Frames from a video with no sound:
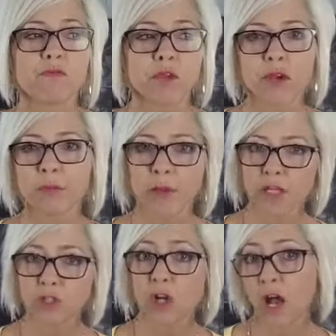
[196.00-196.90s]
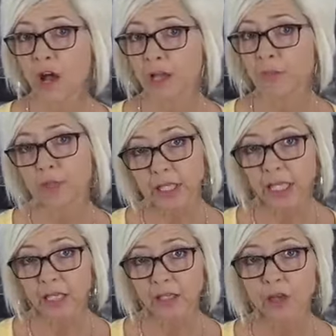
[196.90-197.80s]
very much on
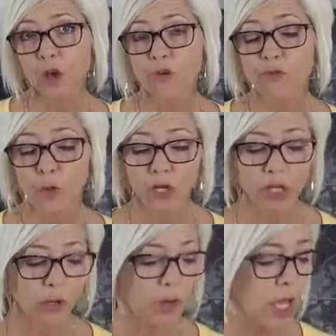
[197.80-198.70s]
plan for you.